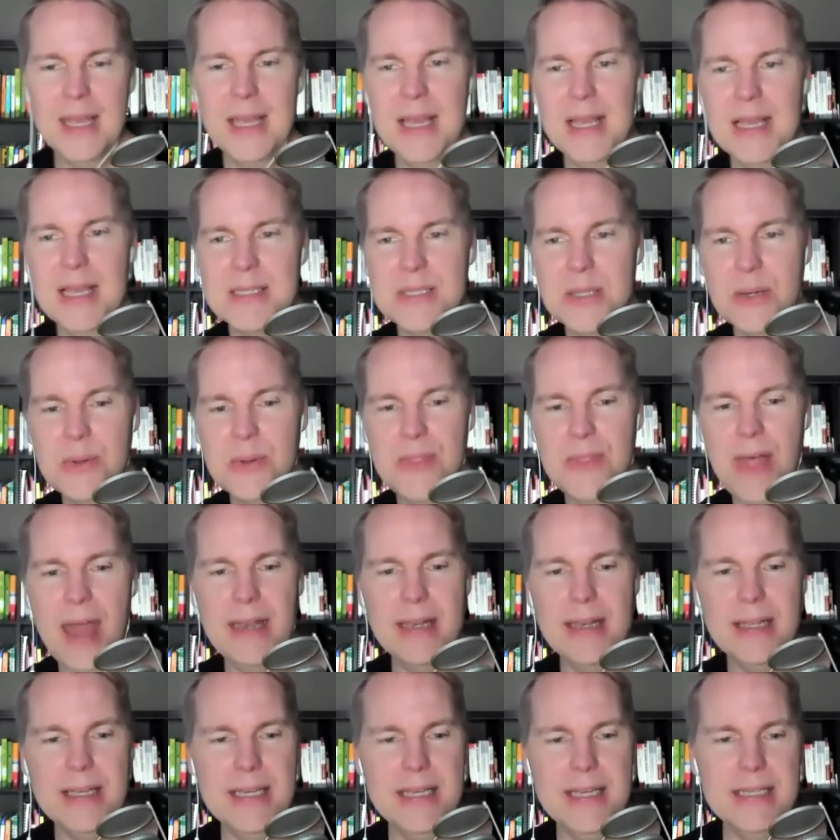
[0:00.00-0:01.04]
So
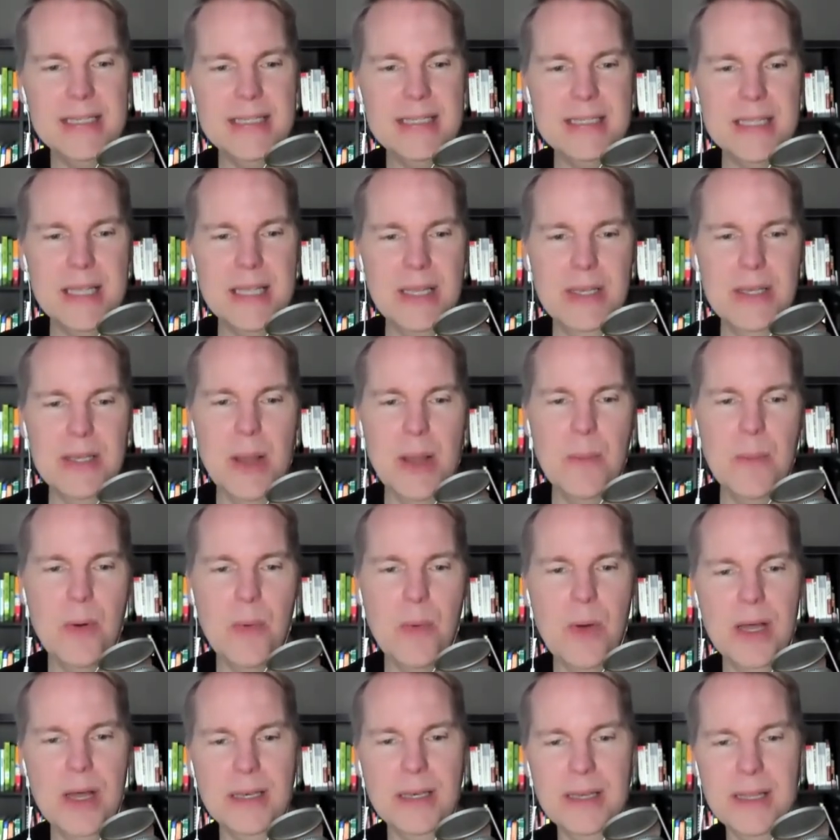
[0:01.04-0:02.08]
that is number
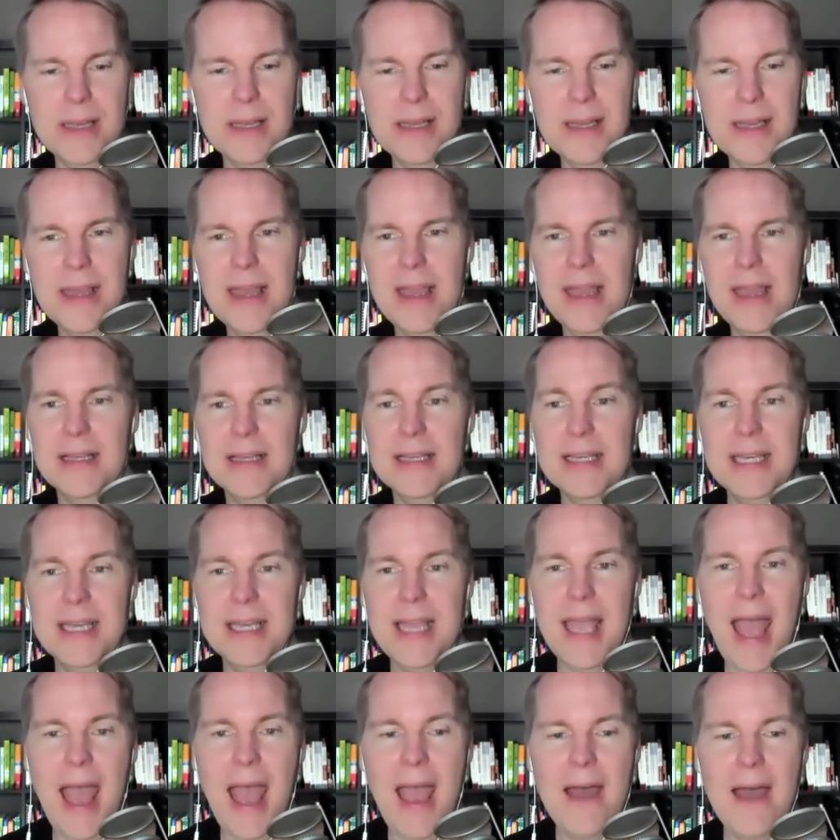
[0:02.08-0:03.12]
one.
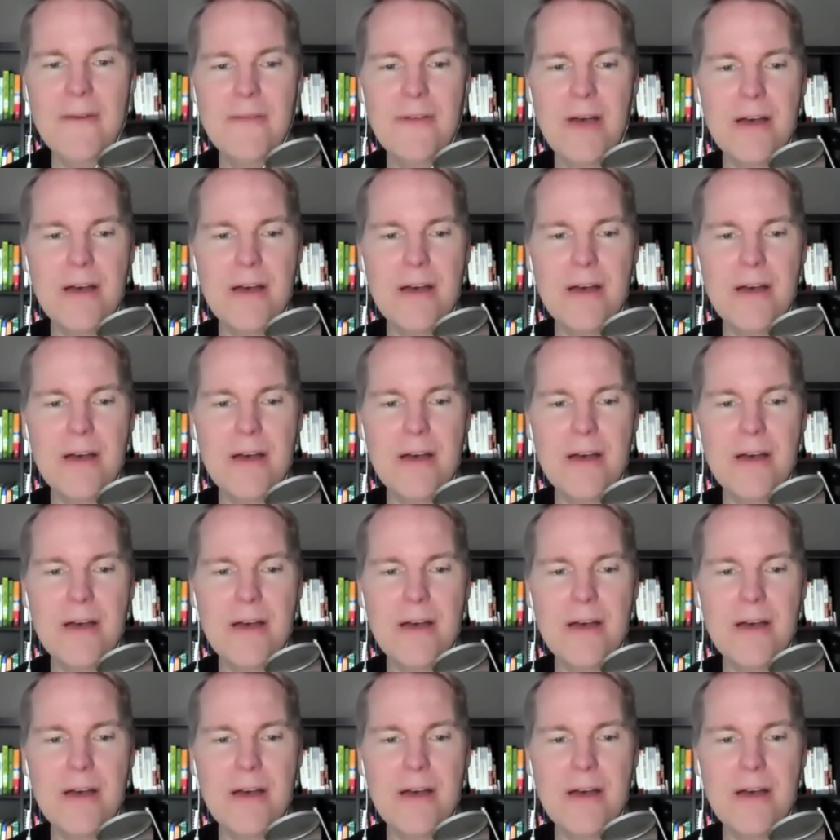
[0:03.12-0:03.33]
Have a